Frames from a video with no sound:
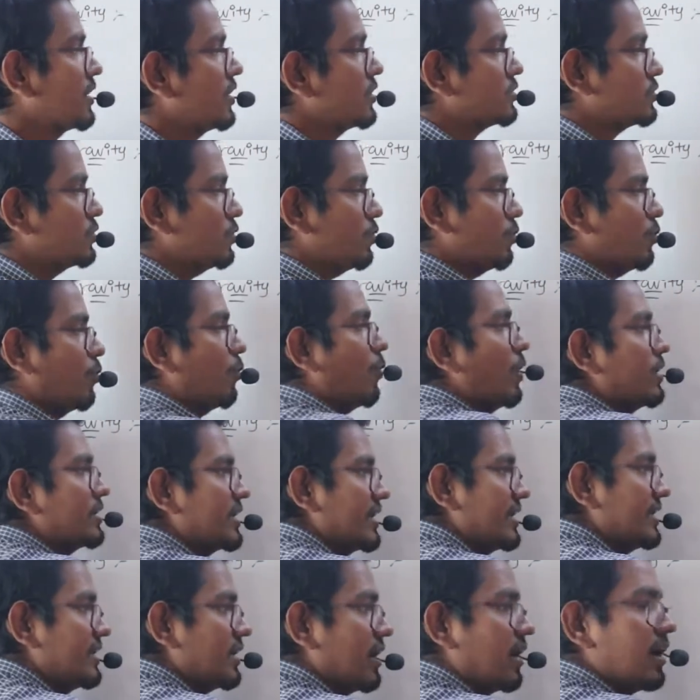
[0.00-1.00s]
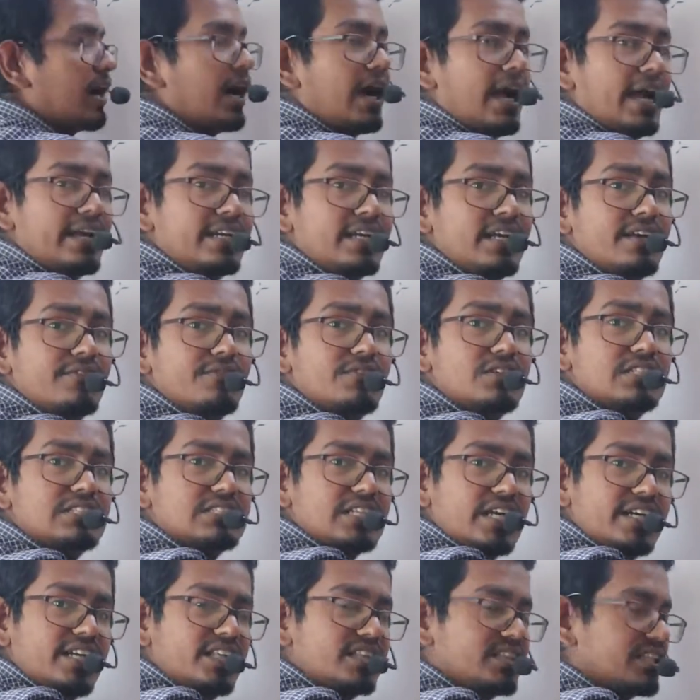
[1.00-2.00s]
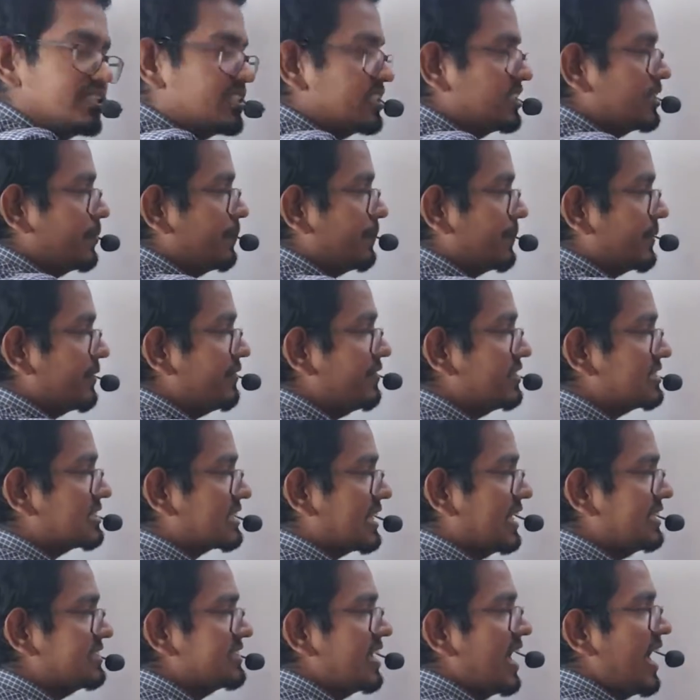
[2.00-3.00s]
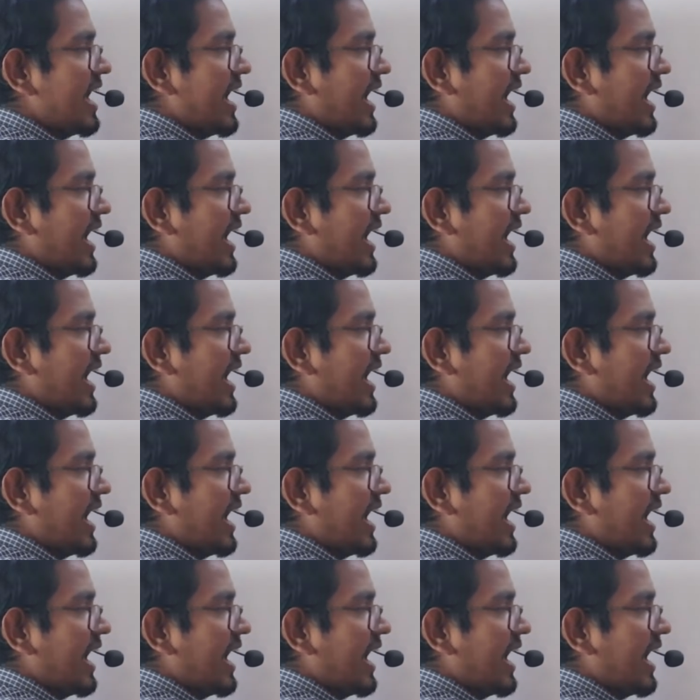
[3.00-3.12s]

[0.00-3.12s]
So and we studied this in the previous class.